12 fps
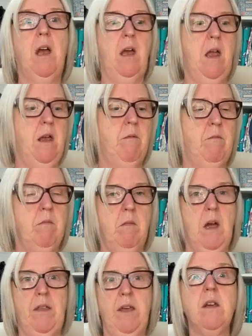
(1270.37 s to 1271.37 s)
um,
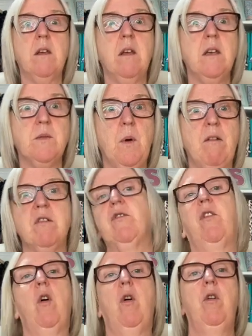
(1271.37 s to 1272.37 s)
I think is where it's
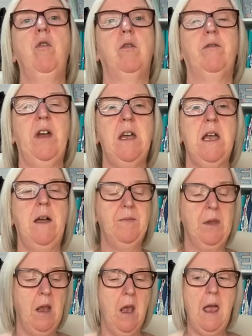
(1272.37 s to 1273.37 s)
for and over here.
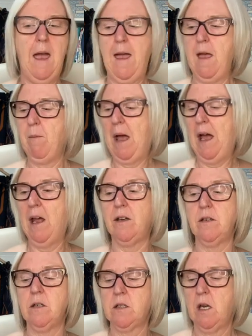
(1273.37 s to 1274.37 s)
Um,
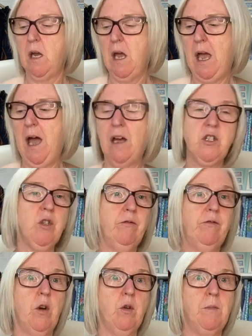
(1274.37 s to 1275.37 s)
and I do
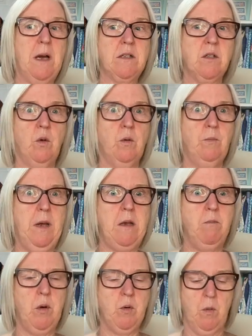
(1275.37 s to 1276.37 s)
follow my Sewn Bee
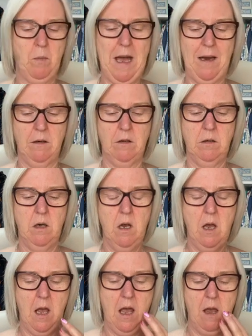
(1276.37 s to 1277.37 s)
Book pattern.
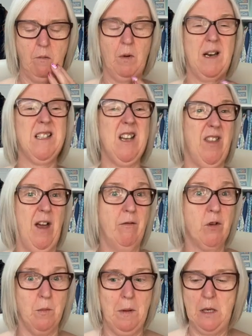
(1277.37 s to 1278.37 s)
Um, well, I say that, I've
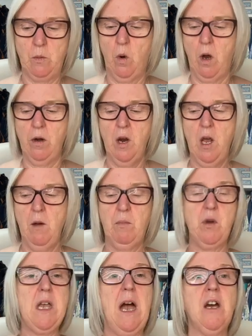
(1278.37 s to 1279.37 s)
only made one.
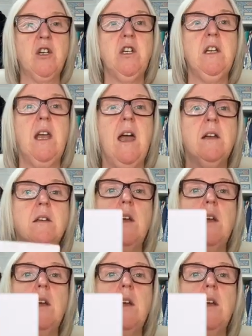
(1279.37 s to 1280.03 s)
But you actually get,